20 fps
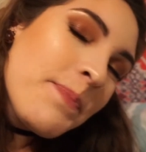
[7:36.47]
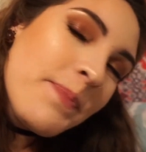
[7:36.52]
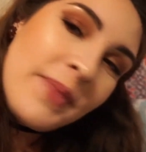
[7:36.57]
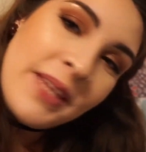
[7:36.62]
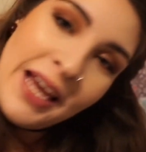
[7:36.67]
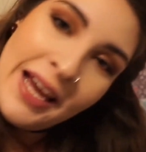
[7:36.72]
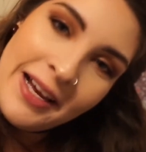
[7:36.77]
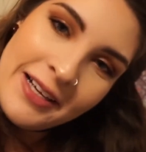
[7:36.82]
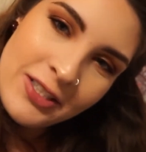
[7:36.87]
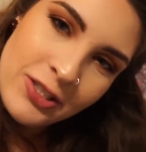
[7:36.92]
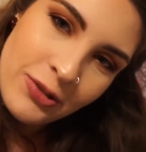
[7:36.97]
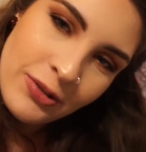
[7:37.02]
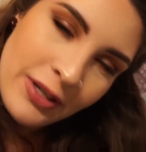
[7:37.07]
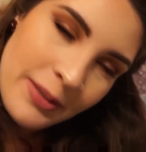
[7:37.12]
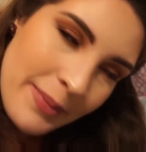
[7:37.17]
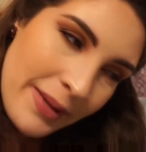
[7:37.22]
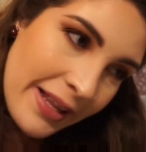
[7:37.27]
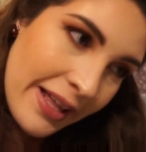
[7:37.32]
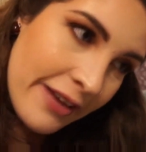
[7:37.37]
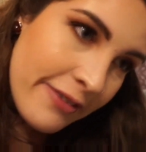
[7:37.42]
Yeah, story
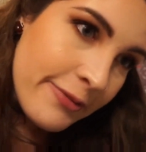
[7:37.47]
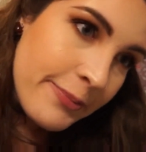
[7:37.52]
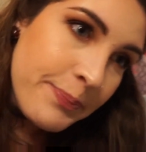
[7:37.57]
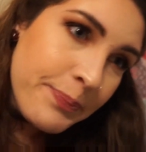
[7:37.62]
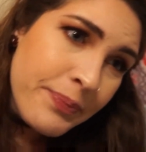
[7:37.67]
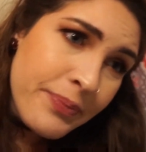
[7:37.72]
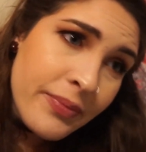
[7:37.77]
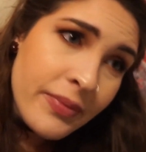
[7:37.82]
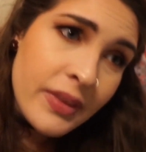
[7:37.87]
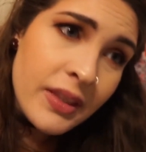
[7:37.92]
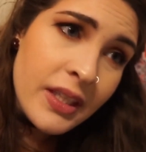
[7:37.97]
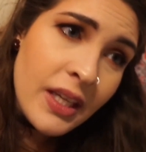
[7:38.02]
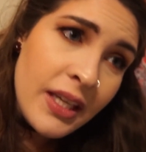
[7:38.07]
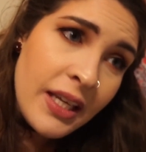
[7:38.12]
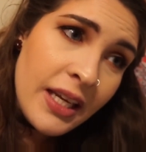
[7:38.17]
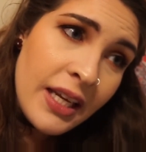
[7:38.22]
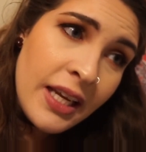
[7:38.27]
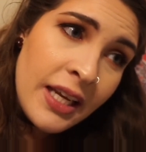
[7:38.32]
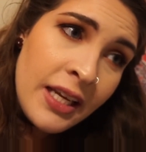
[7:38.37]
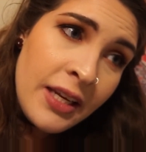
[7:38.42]
of my life.
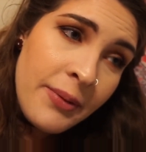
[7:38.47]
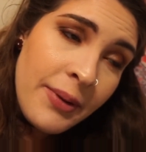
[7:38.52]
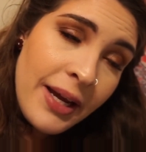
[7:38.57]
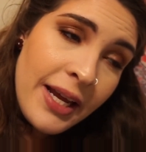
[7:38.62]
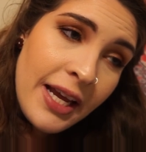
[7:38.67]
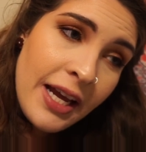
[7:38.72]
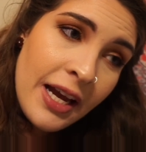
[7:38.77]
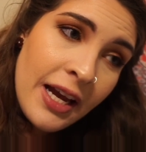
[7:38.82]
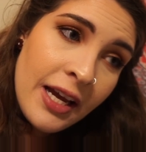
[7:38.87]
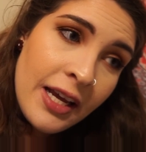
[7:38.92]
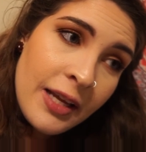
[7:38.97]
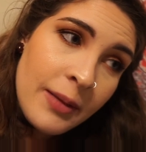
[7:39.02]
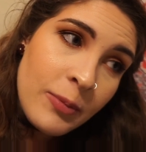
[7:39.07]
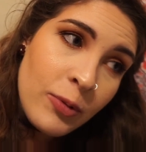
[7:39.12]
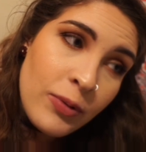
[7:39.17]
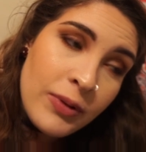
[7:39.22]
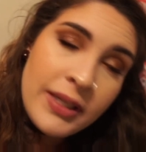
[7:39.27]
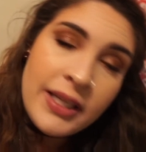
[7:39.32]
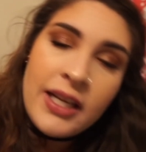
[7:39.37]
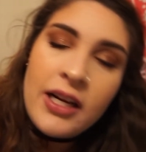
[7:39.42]
Anyway, I am
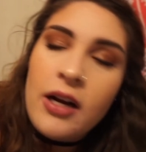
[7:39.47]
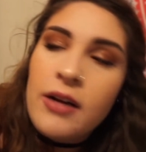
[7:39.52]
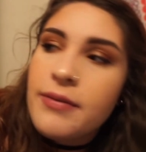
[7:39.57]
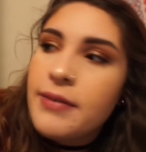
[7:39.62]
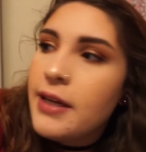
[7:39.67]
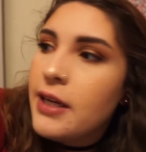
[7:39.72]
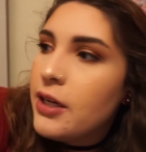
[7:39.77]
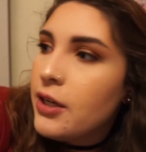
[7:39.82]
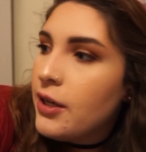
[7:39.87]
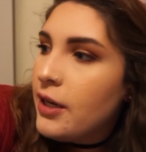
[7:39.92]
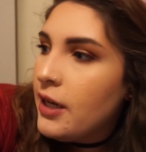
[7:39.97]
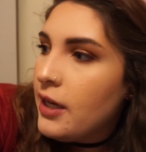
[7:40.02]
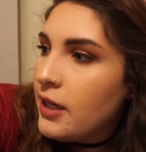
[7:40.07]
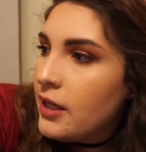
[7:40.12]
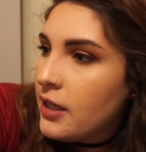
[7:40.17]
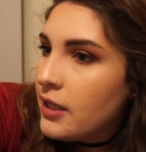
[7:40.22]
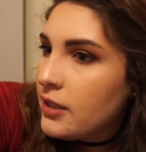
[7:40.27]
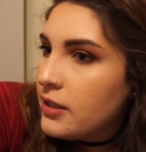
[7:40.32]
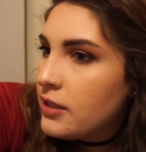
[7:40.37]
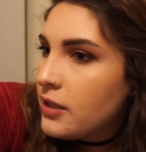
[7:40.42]
going to get off here
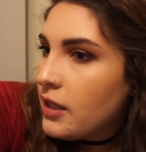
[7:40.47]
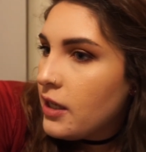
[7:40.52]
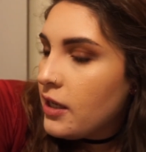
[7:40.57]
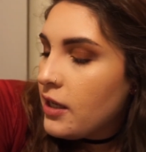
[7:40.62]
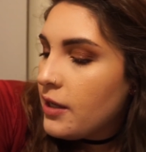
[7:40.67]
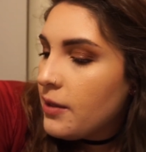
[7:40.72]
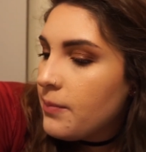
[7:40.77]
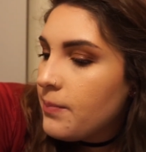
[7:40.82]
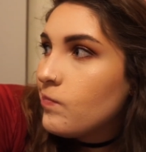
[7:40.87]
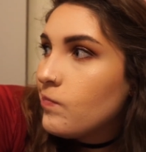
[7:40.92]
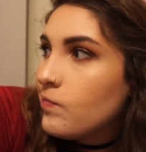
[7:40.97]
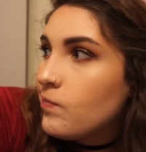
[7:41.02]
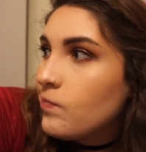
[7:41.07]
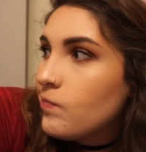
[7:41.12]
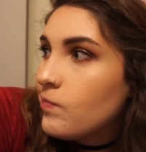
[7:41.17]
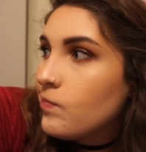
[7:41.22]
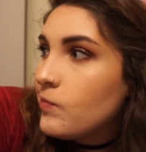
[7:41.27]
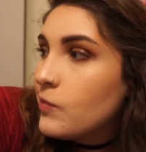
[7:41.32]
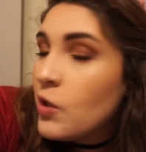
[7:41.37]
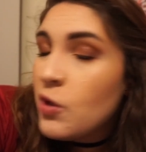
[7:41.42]
and um,
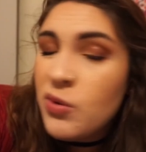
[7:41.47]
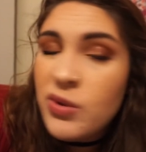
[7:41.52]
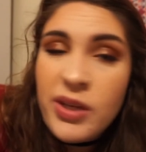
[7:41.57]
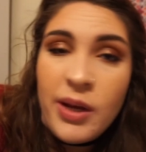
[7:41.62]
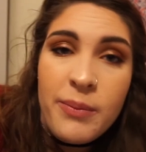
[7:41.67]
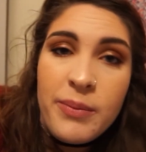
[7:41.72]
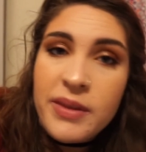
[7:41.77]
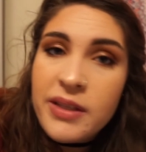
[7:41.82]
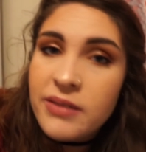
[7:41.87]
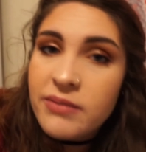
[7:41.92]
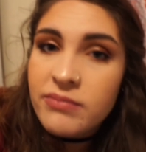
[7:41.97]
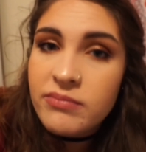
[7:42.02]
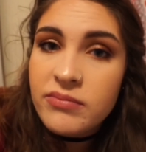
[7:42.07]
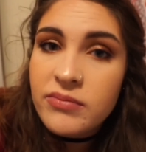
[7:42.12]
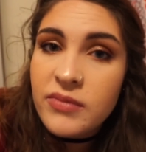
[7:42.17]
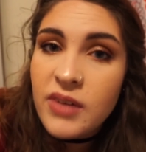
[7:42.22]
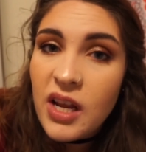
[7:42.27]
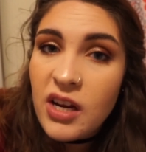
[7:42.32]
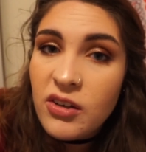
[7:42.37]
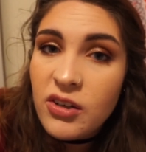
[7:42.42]
do something.
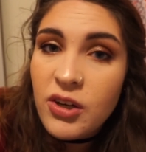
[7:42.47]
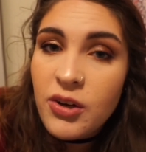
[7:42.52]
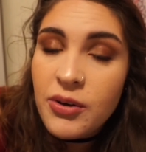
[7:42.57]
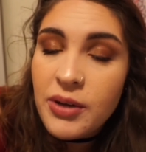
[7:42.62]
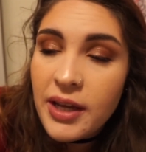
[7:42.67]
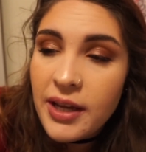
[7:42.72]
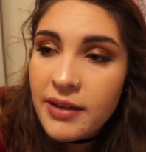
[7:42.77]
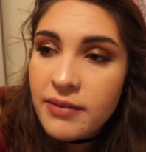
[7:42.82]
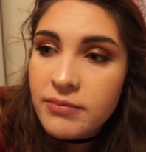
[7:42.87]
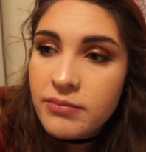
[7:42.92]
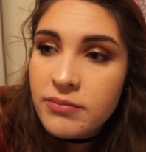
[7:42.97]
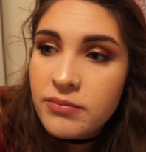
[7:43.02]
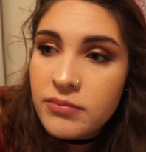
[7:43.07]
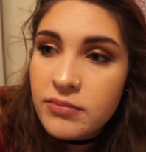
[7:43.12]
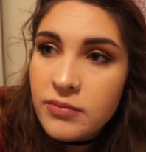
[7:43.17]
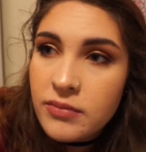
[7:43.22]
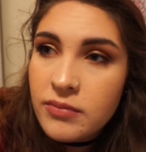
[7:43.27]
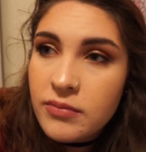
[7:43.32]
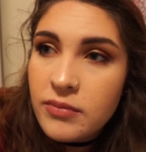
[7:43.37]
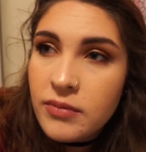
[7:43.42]
I don't know yet.
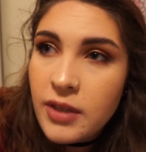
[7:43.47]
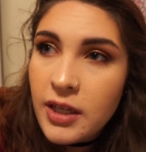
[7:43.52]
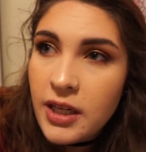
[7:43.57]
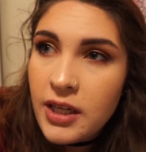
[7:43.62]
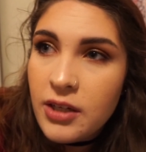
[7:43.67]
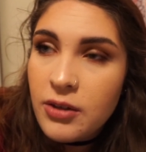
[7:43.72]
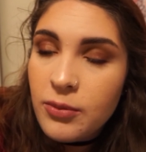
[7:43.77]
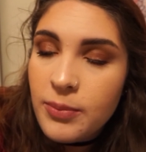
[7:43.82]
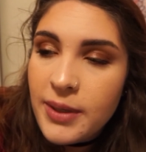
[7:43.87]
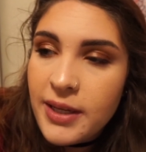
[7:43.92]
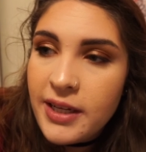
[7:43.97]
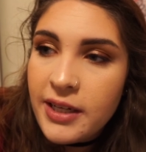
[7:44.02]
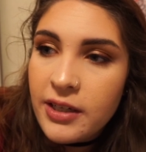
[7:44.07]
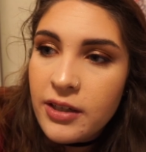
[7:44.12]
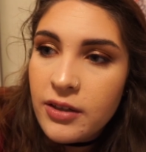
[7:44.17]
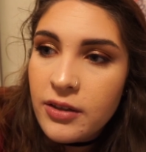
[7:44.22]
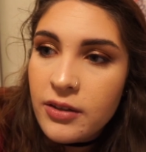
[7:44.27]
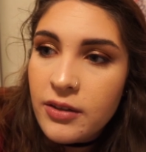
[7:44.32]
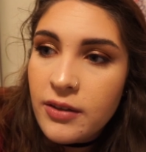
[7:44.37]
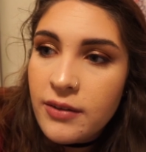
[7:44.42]
Ian will be
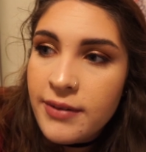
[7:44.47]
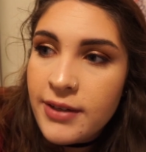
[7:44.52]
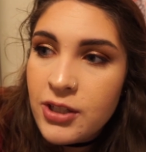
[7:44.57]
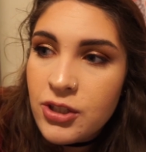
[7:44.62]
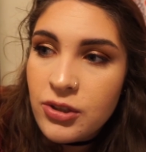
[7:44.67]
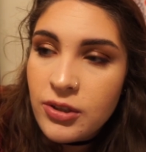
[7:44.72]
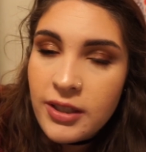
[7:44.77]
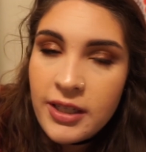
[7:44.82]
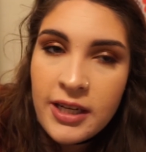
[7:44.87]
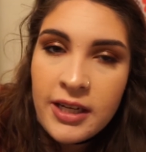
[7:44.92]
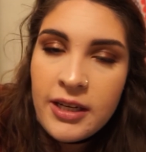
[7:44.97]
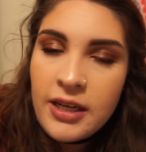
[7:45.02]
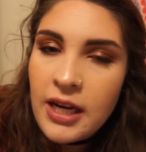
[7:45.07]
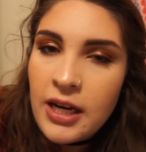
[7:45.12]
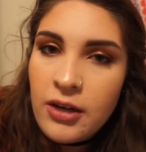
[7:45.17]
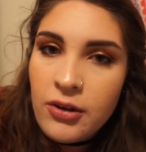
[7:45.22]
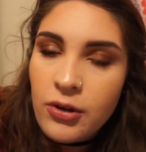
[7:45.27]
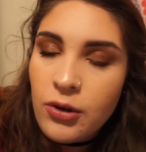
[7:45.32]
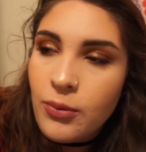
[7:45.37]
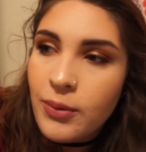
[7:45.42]
here eventually. I
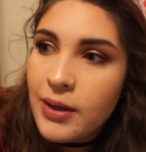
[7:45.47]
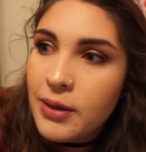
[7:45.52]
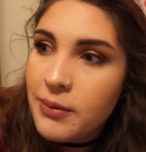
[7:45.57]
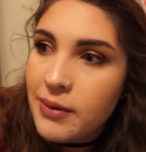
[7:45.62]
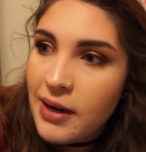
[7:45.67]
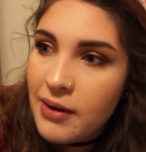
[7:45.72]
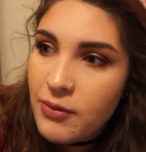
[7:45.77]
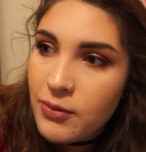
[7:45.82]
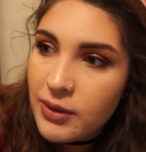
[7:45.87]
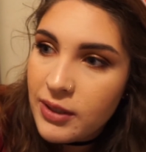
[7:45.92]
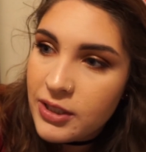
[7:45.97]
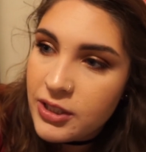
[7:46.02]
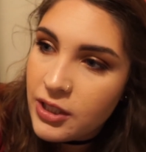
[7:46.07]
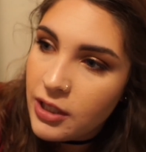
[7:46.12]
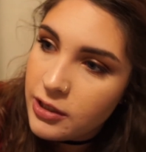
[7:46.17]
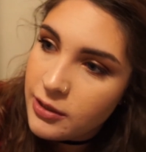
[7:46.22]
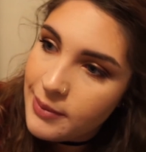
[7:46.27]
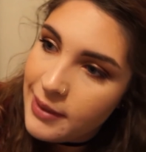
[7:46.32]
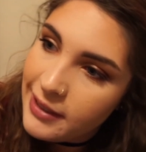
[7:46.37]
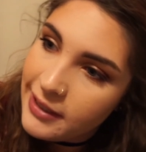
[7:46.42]
don't know when. We haven't really
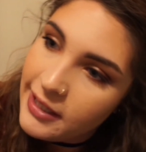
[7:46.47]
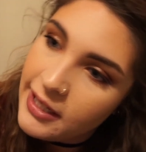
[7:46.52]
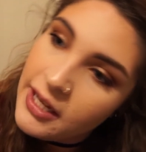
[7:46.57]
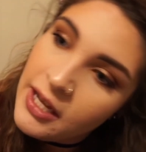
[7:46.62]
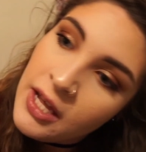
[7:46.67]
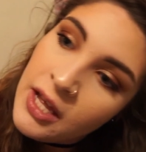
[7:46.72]
talked about it.